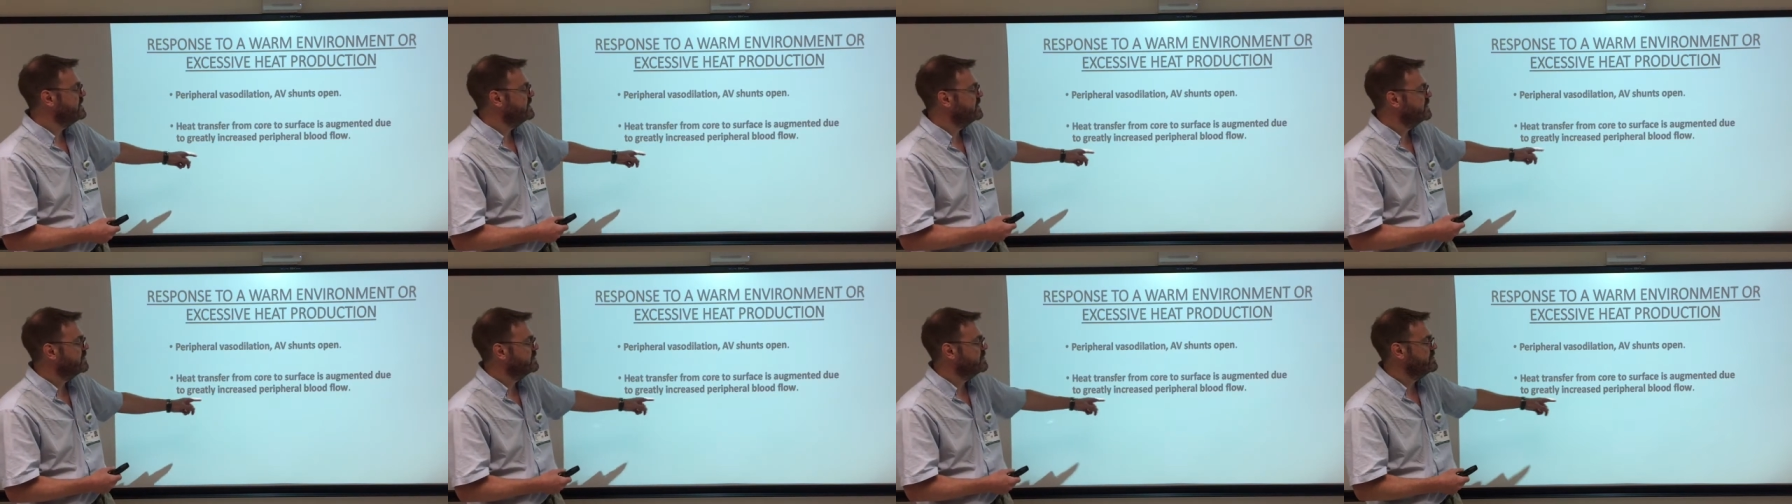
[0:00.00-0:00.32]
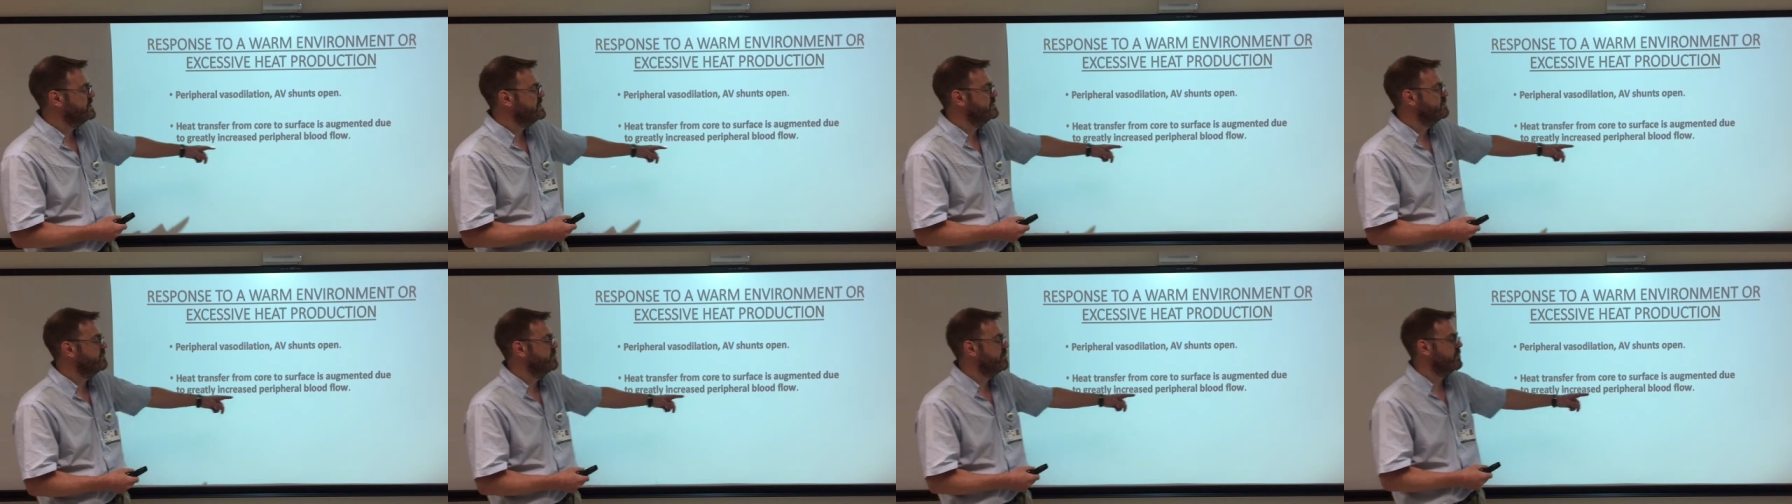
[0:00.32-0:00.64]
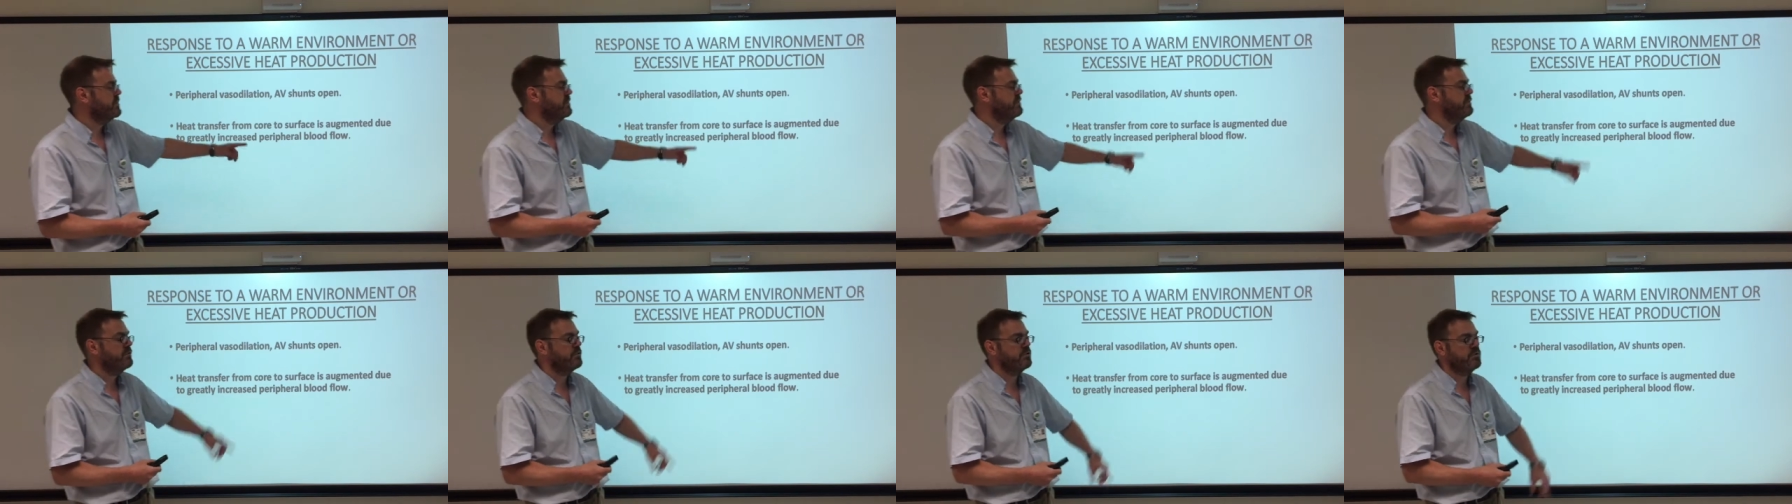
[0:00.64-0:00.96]
increased
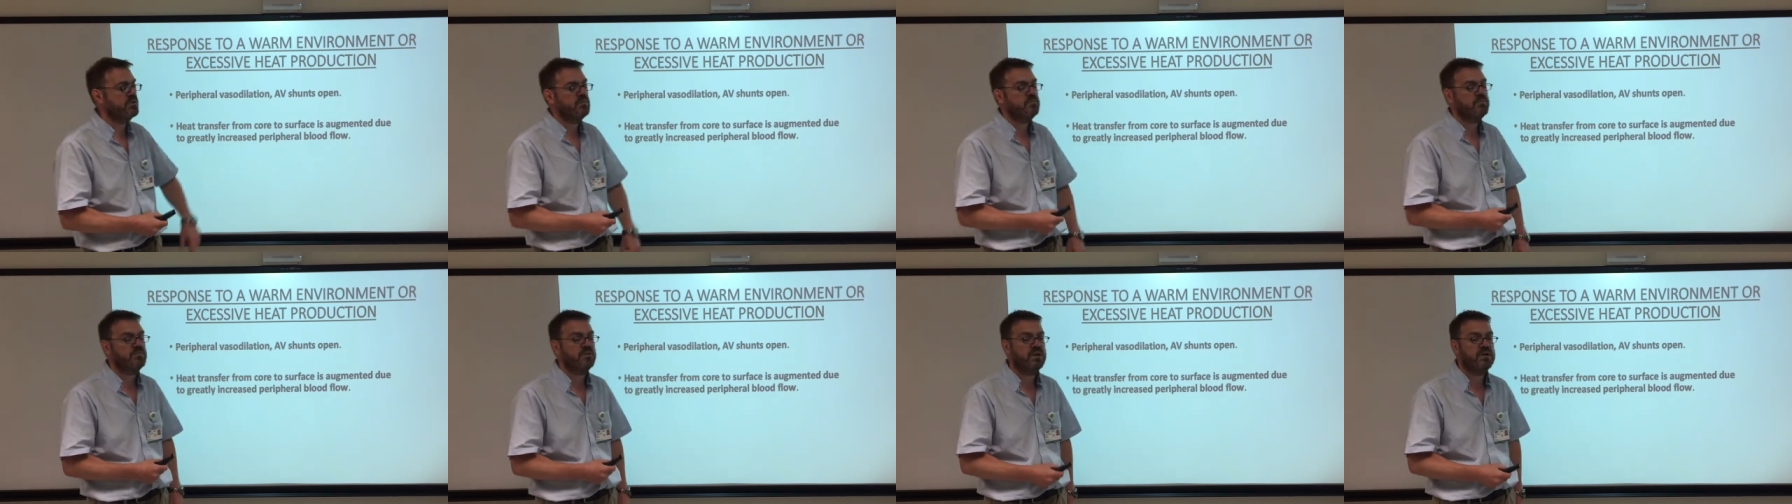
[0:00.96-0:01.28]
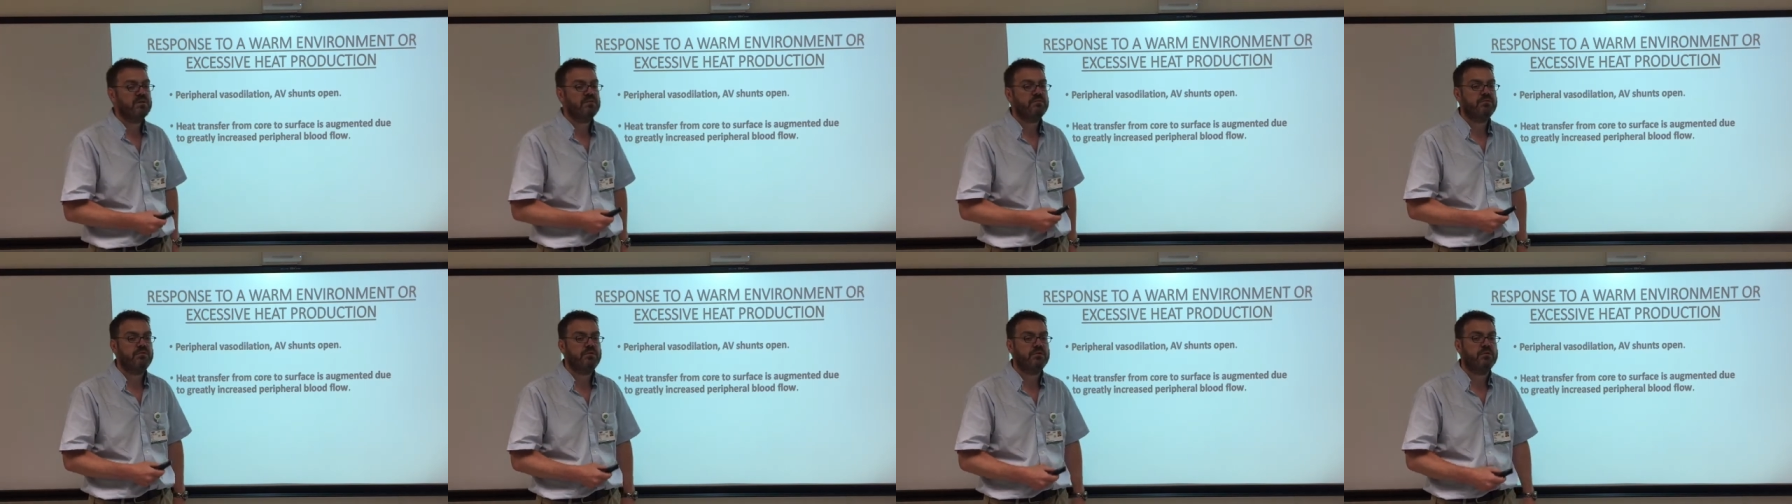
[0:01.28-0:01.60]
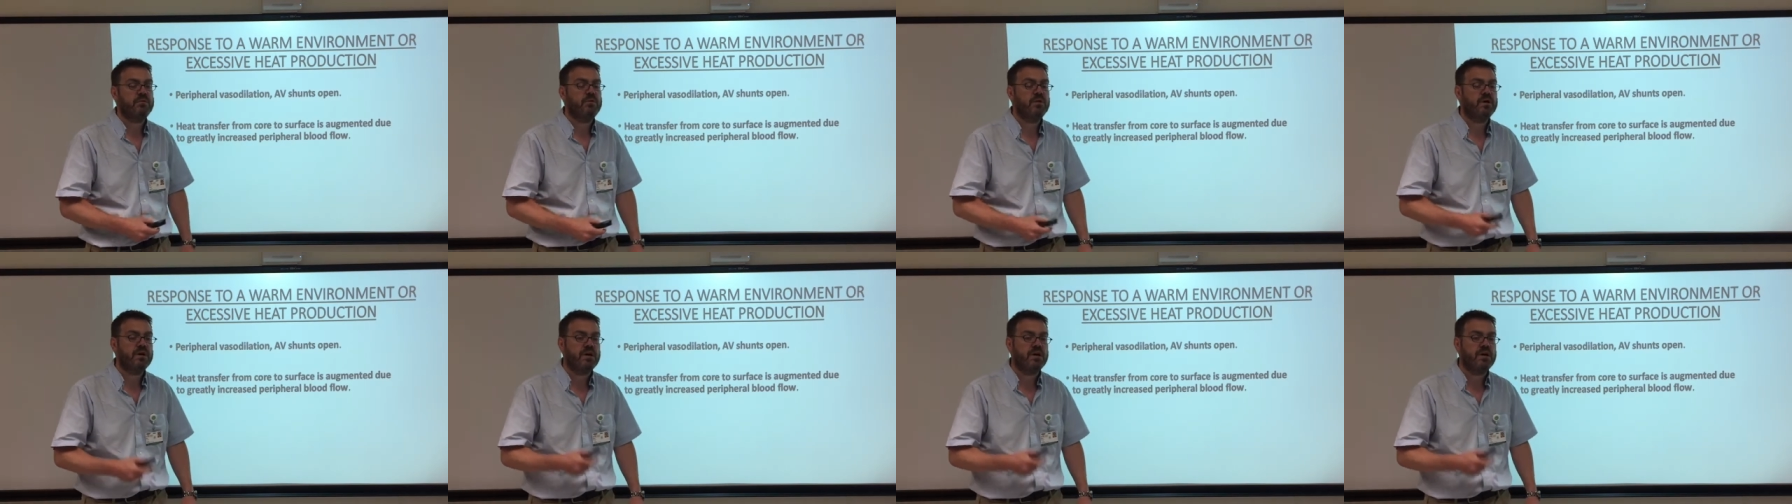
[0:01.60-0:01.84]
peripheral blood flow.